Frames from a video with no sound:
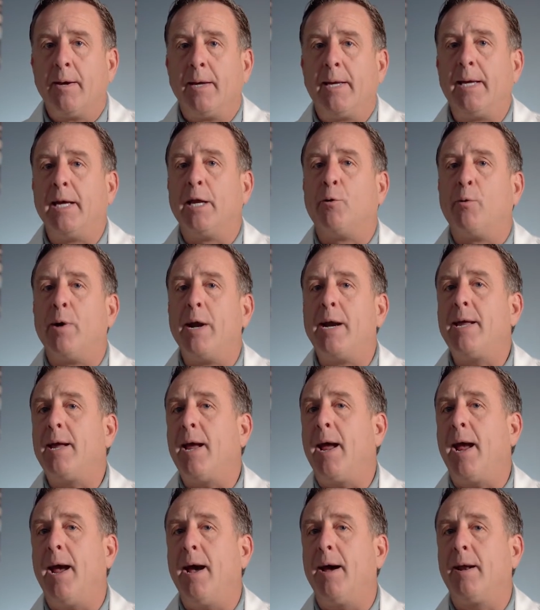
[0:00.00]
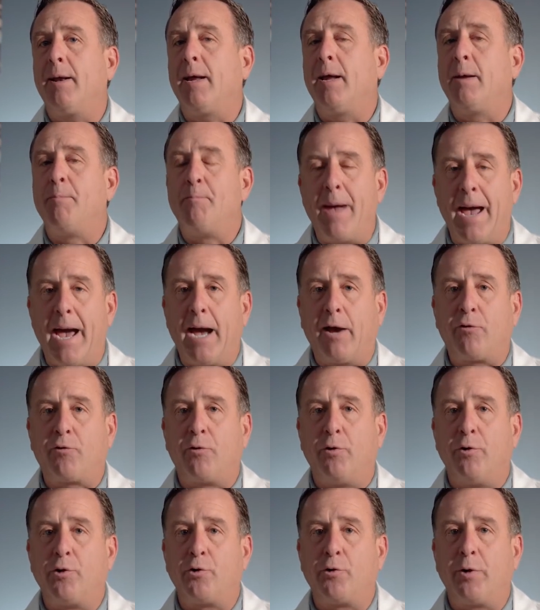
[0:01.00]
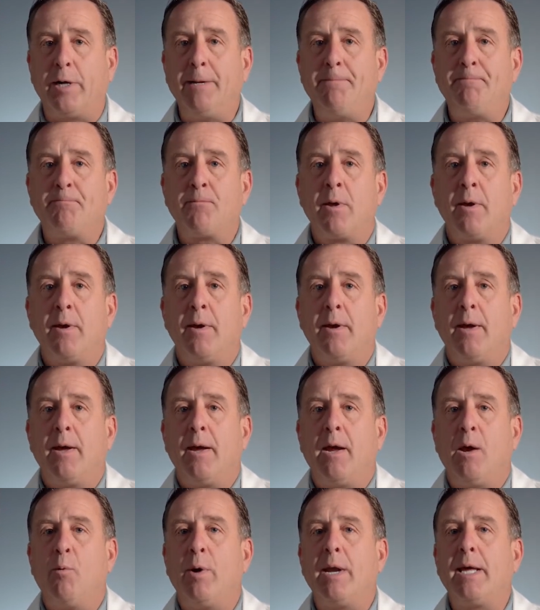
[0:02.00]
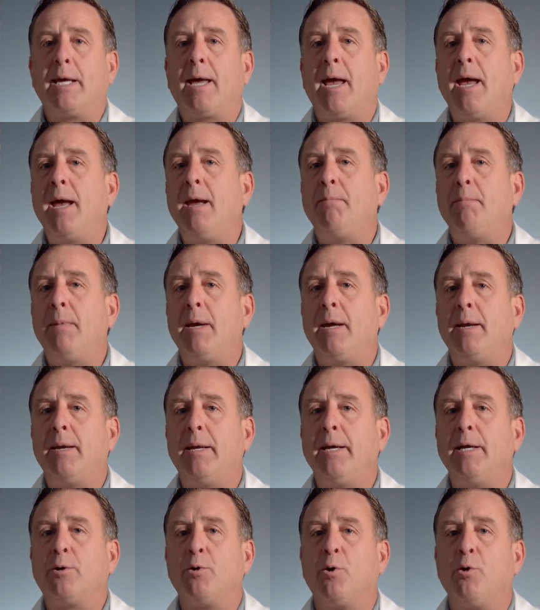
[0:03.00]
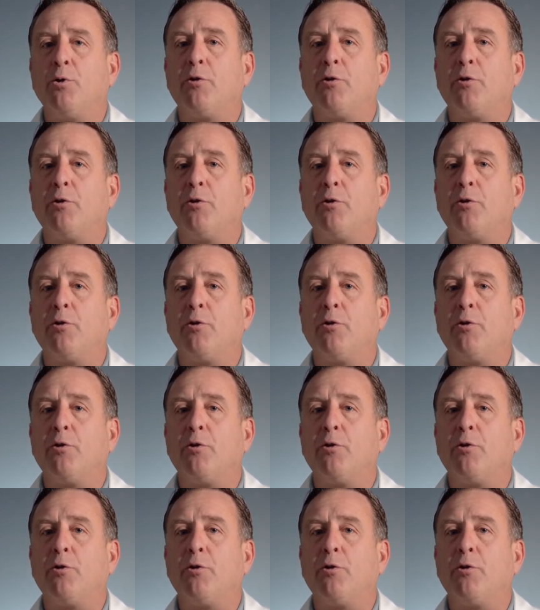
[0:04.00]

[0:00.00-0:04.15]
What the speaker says: He had already had a back surgery. And when he came in, he told